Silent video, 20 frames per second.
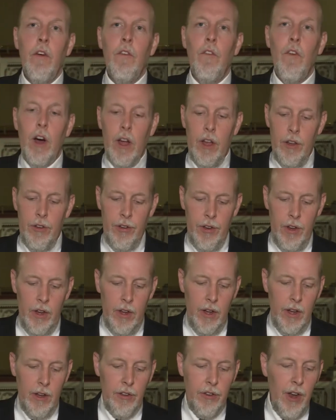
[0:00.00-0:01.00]
was
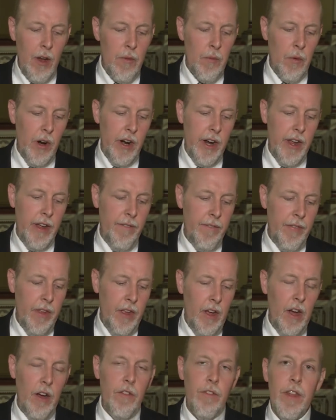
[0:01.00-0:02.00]
a summary
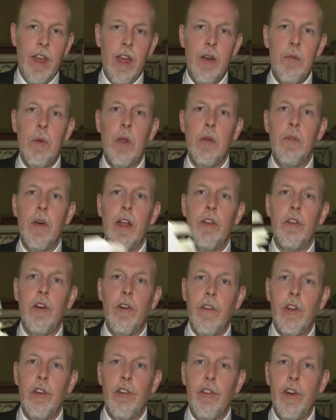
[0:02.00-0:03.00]
of the
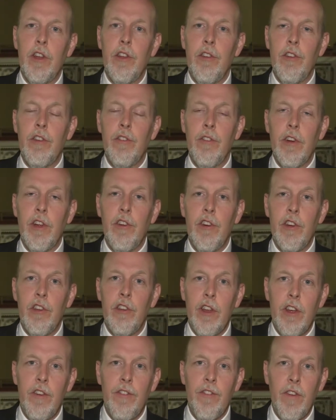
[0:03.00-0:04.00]
implementer, which we
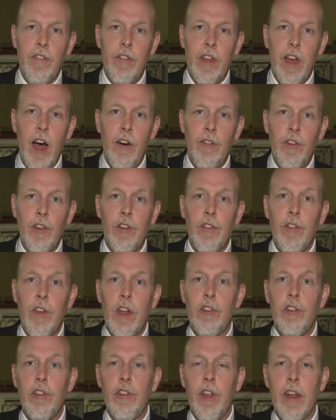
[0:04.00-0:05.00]
received from the Office of
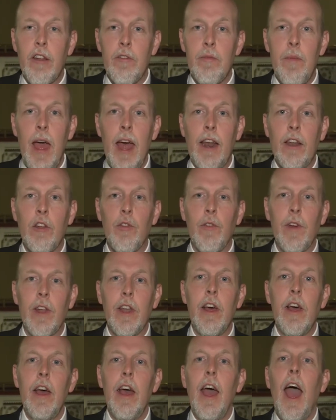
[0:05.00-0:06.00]
Legislative Management.
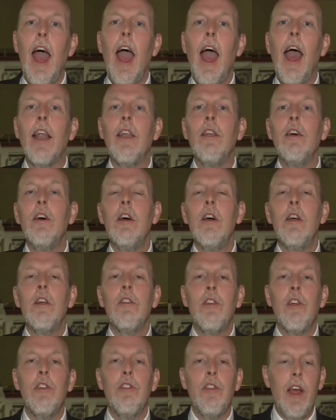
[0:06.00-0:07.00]
And
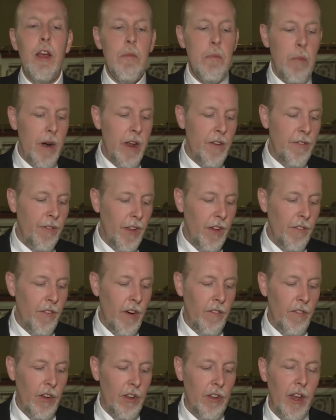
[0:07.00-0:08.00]
to say briefly
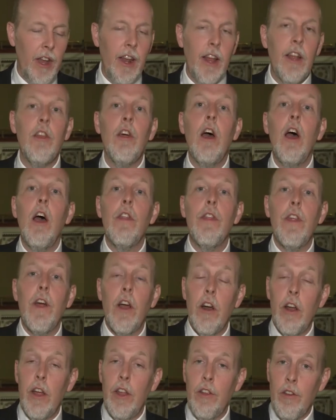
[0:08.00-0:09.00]
what was in it,
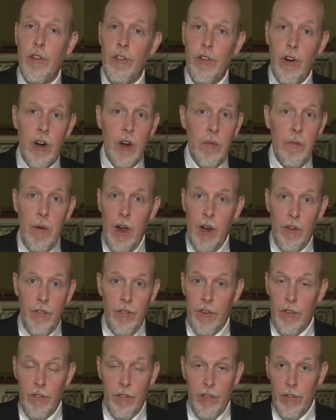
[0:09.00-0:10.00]
there is a certain amount
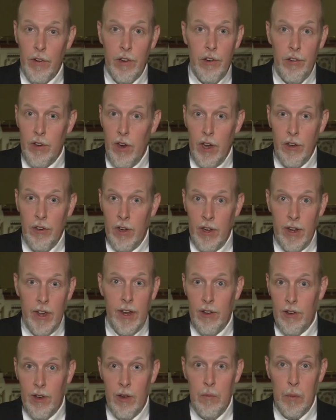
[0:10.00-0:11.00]
of it which does
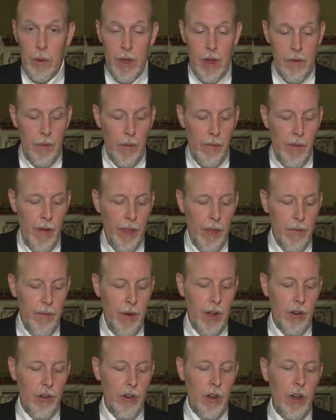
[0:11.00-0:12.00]
indeed simply implement the
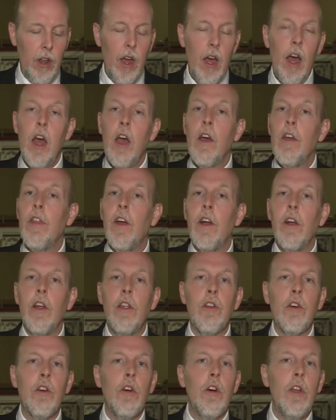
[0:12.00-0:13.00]
budget. There
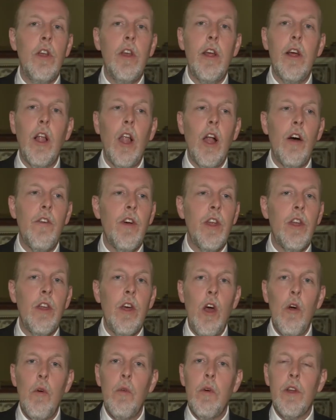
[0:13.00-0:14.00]
is a good deal of it
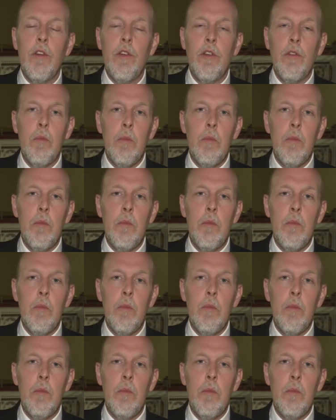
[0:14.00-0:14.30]
which